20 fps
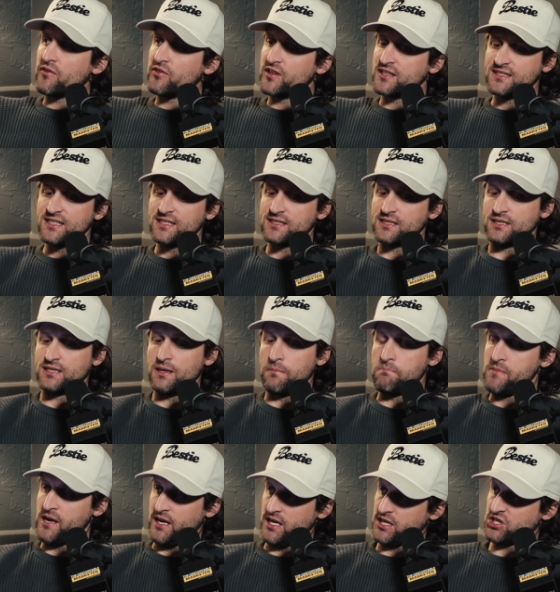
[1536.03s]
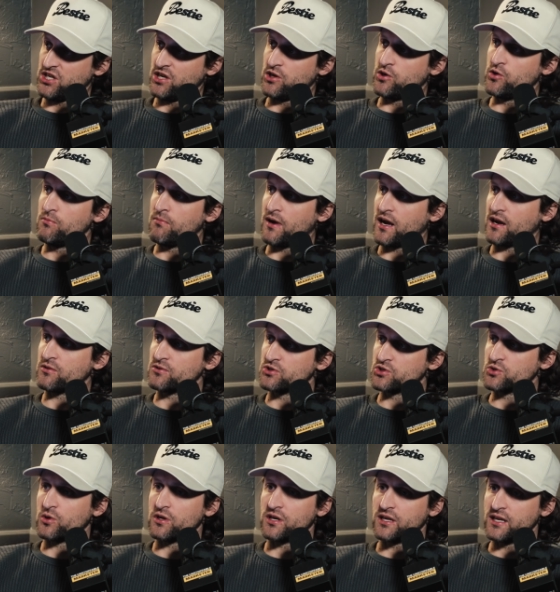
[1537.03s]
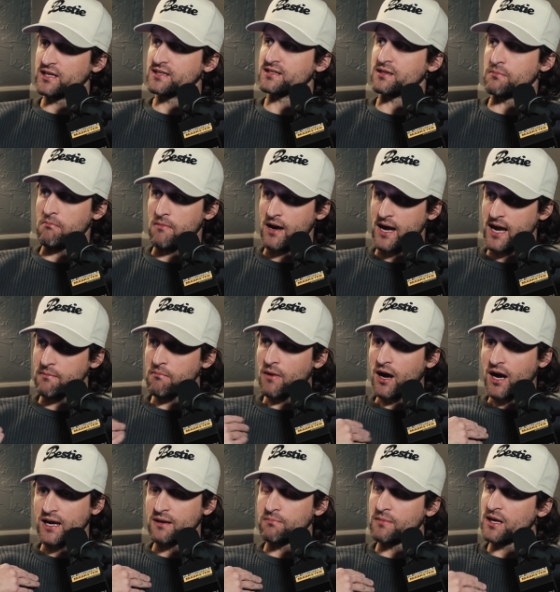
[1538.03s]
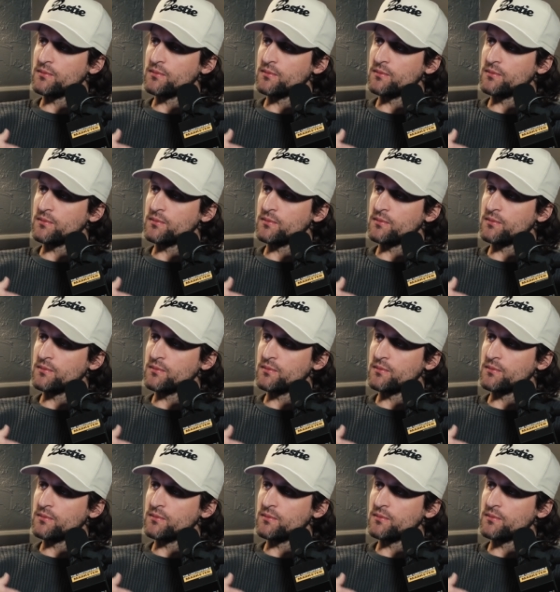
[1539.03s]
this isn't diminishing who Michael Jordan is in my mind.